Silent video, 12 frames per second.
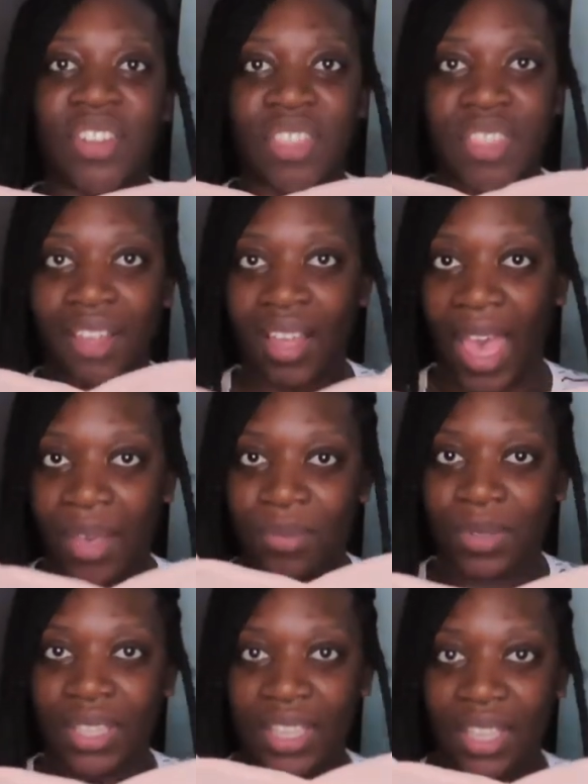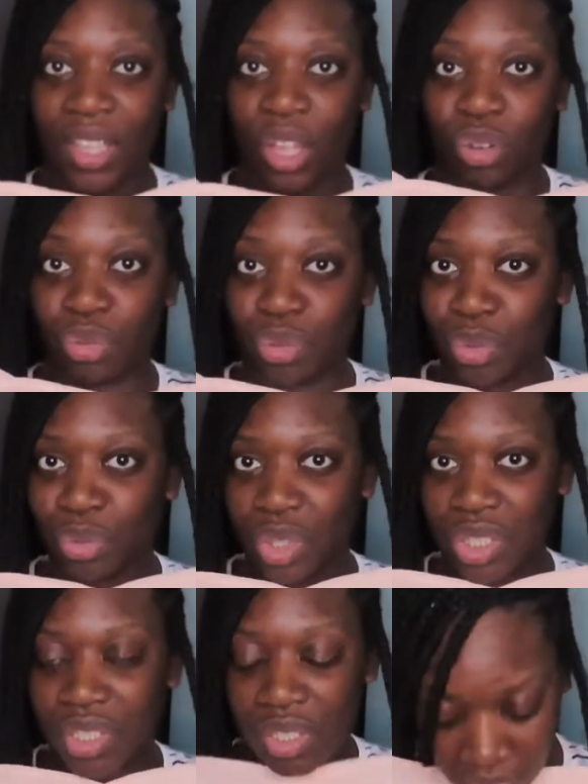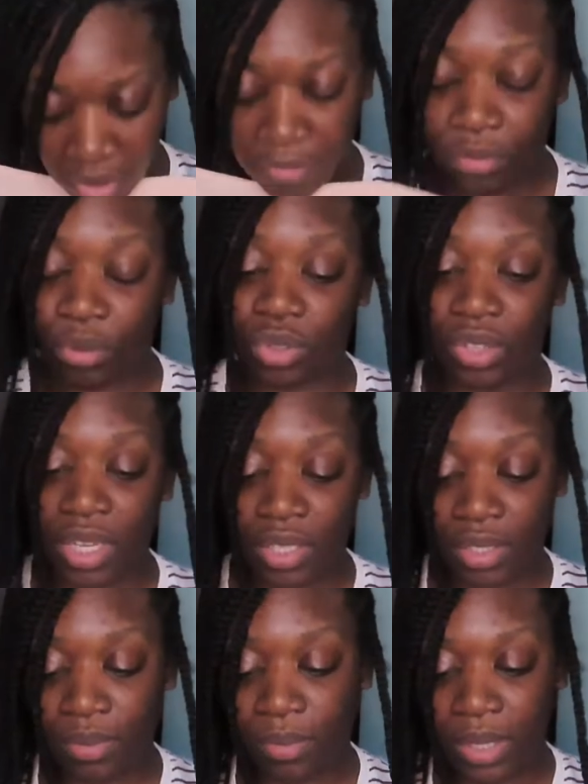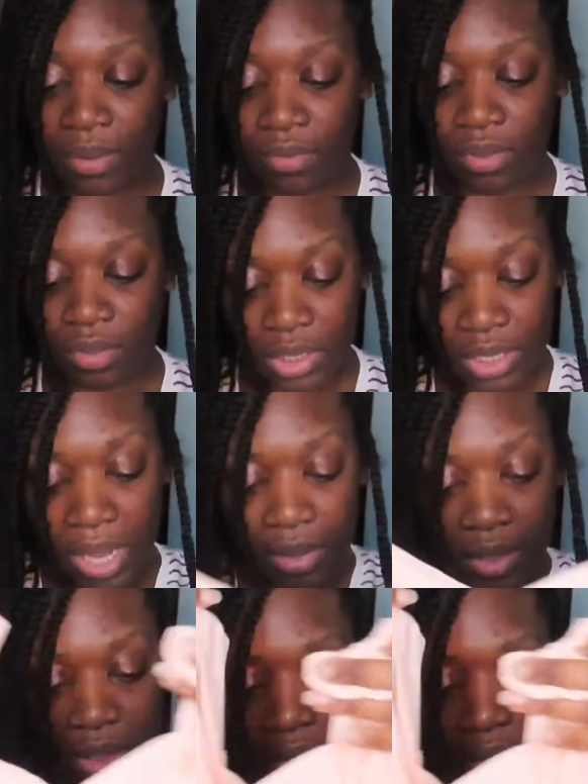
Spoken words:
thought I would get a ruched ruffle dress, whatever style they